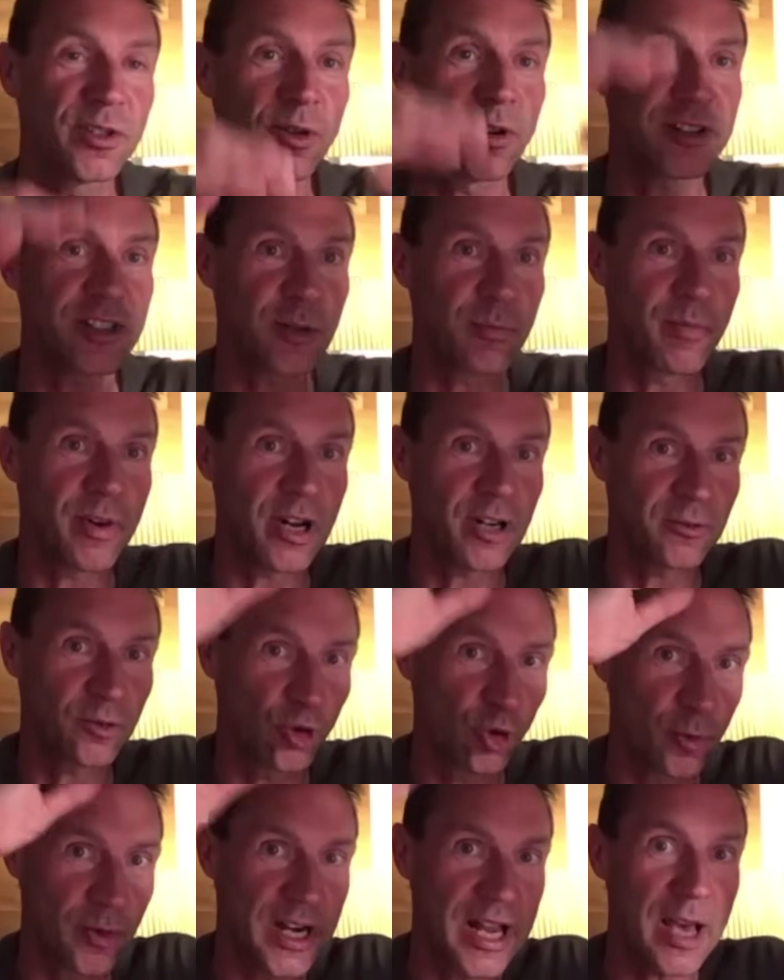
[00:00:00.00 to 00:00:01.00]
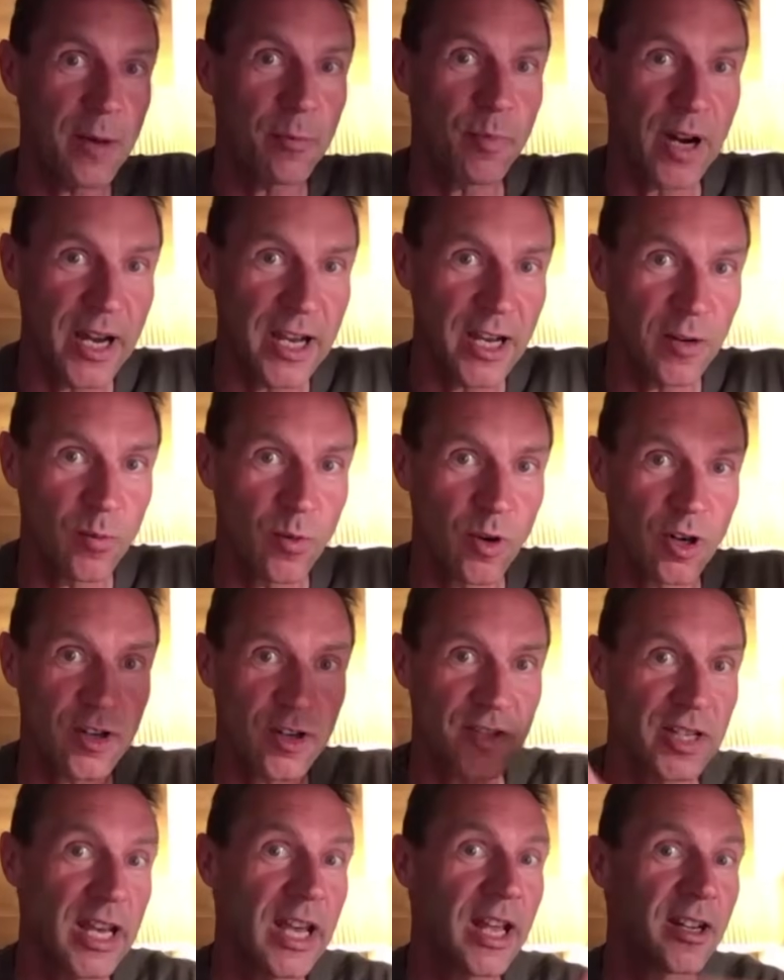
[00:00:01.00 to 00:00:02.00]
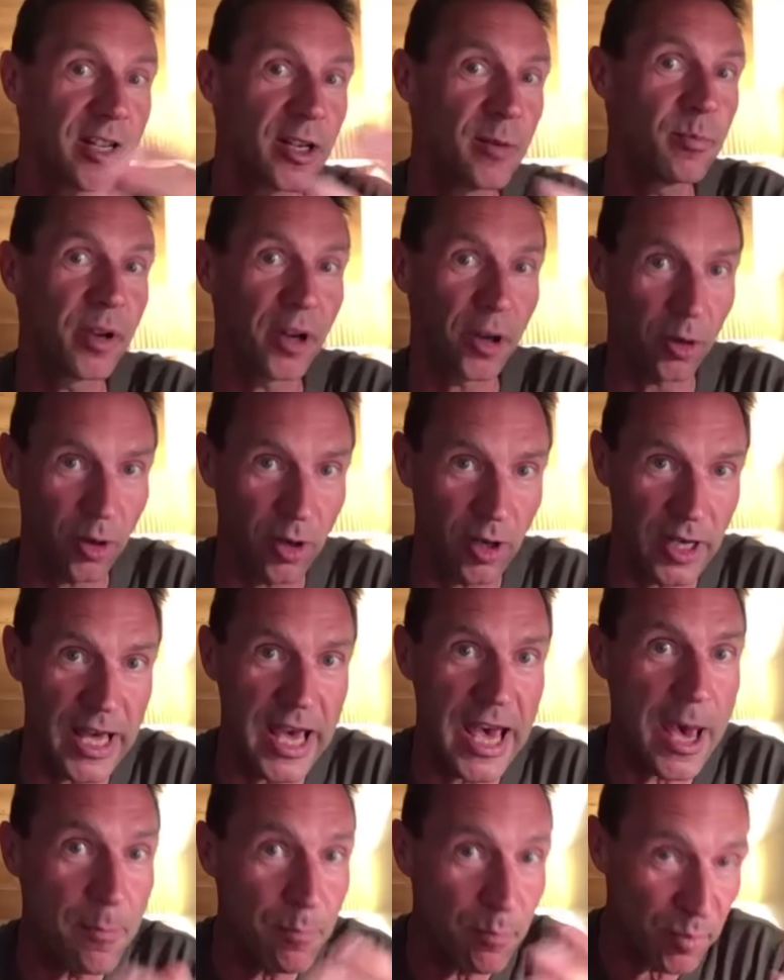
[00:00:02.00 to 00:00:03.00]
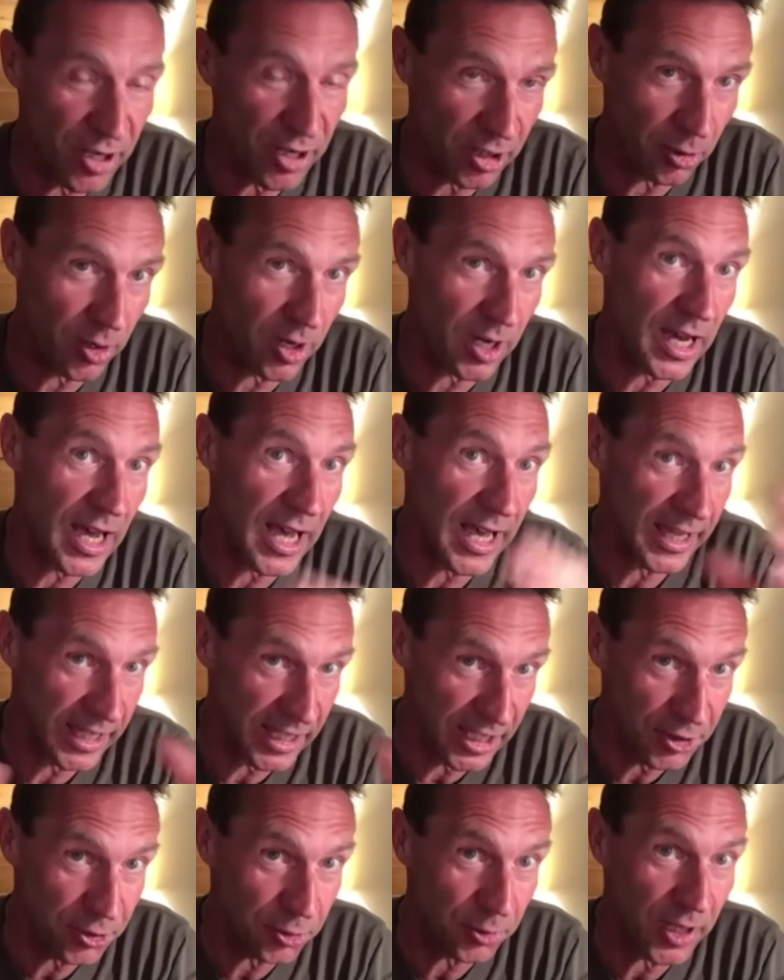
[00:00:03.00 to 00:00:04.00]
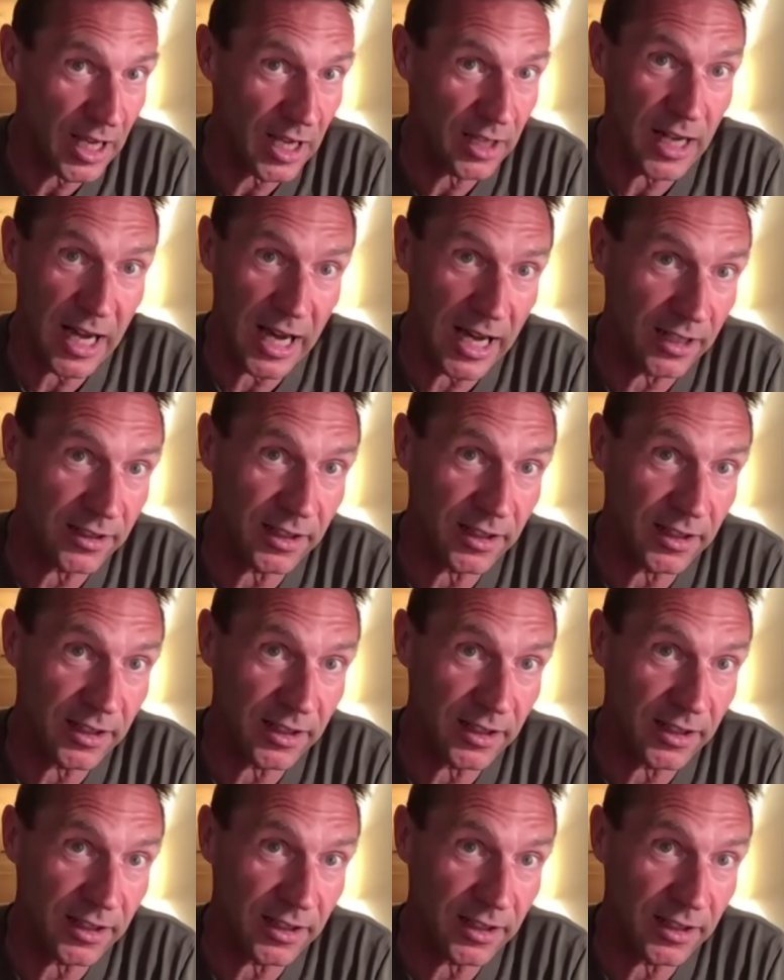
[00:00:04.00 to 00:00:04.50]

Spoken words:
northern part of the Roman Empire was, and Emperor Hadrian